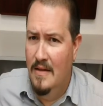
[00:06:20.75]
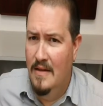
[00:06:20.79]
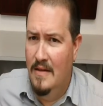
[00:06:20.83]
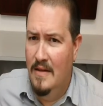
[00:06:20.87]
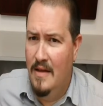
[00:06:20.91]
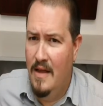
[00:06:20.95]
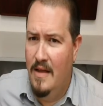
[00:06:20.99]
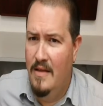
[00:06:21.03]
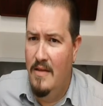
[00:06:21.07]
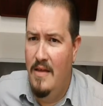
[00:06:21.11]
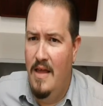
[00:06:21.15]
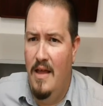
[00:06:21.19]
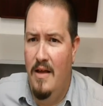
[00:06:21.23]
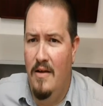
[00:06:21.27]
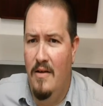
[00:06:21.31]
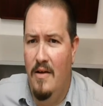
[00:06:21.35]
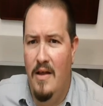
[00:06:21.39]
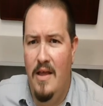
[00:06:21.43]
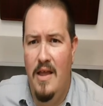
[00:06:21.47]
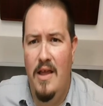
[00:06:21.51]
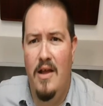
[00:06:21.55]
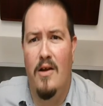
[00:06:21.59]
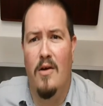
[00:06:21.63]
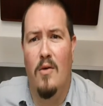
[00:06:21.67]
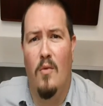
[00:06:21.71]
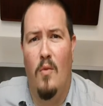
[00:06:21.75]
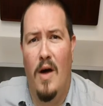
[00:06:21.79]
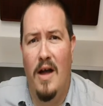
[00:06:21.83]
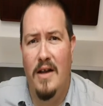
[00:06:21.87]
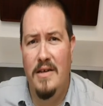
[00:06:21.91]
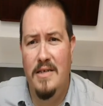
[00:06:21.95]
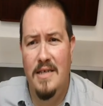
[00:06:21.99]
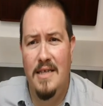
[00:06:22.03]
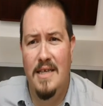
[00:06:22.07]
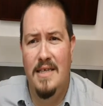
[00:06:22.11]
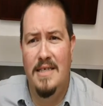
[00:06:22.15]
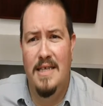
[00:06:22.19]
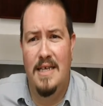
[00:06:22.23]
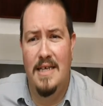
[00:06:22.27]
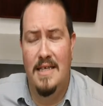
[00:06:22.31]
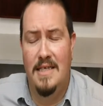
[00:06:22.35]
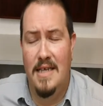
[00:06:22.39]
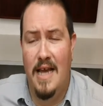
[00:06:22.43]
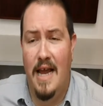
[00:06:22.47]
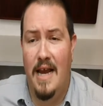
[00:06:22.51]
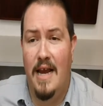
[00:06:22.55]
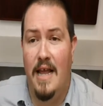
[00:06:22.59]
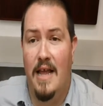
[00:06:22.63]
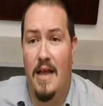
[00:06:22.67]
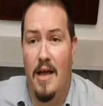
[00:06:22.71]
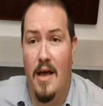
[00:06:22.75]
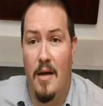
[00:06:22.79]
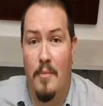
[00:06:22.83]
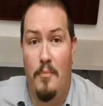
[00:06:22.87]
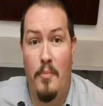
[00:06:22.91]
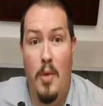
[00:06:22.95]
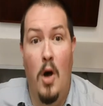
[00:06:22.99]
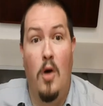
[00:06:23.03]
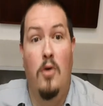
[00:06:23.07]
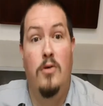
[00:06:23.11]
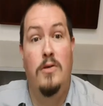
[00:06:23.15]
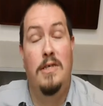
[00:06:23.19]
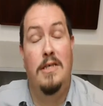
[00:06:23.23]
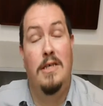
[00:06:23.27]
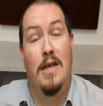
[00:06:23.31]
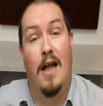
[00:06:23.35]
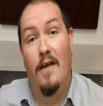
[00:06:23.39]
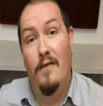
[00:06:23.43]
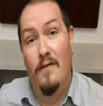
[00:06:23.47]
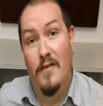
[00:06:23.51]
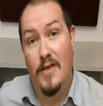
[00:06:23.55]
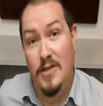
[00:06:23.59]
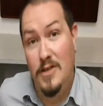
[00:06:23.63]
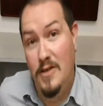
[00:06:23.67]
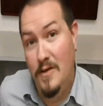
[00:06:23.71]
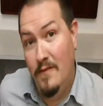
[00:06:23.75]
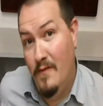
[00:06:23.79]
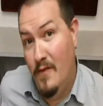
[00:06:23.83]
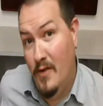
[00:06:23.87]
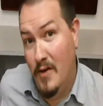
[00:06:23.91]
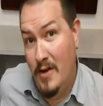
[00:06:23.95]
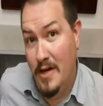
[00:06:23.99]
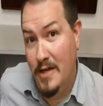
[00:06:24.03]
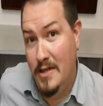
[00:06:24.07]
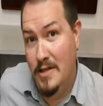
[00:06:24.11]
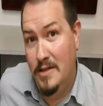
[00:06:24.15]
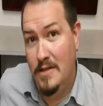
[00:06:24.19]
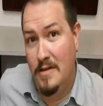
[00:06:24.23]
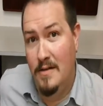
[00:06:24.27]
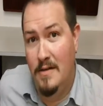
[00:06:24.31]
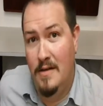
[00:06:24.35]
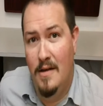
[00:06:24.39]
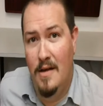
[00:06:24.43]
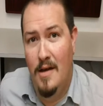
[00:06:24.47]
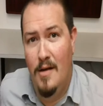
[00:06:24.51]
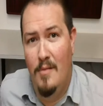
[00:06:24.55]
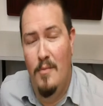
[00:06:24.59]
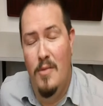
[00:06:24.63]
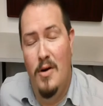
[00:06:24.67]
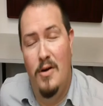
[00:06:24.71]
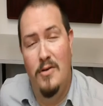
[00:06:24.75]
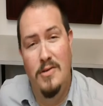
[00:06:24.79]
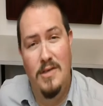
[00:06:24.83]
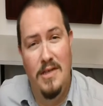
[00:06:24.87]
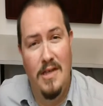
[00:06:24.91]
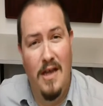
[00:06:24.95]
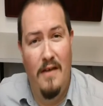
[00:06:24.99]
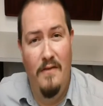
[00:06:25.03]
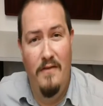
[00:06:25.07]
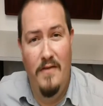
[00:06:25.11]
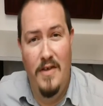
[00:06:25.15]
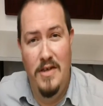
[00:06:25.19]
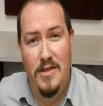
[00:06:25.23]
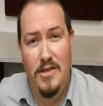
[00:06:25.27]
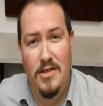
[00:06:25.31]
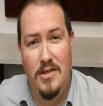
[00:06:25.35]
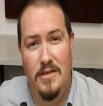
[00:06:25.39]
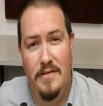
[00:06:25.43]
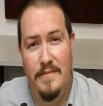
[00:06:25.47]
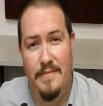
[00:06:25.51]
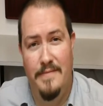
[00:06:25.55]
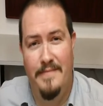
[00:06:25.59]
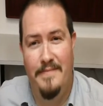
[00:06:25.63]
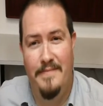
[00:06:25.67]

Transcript: Here, here, watch this exciting uh, post office footage. Post office?